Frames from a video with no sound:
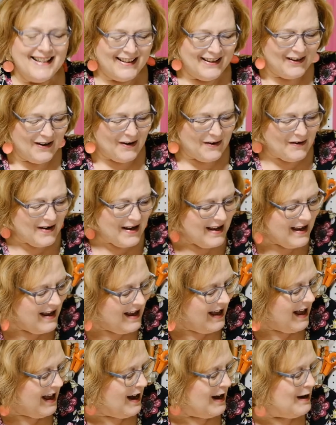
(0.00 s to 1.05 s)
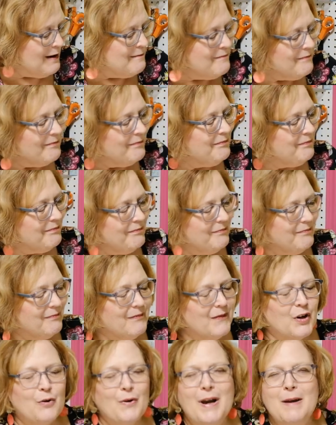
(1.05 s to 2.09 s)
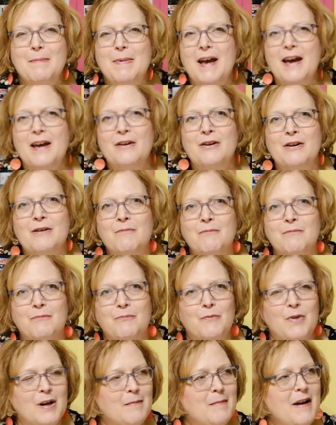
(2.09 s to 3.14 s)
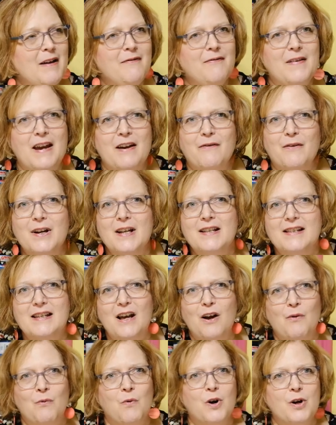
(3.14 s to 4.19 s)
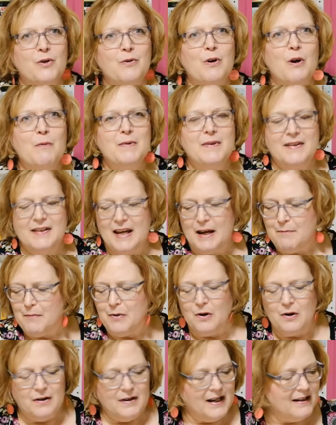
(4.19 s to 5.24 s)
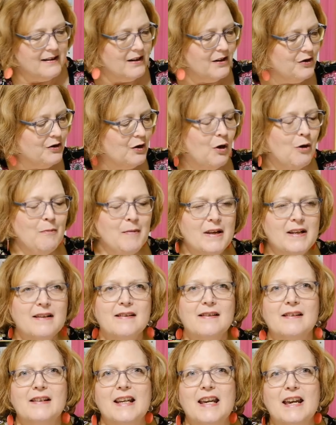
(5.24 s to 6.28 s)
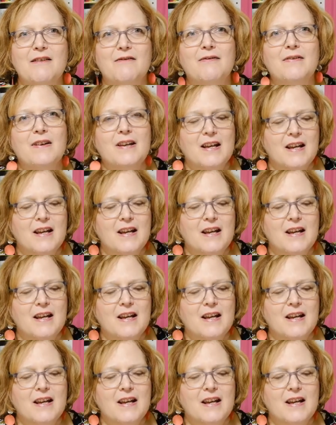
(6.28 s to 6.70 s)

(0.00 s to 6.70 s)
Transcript: so um, great pattern, one of my favorites, a wardrobe staple. It's a dolman sleeve.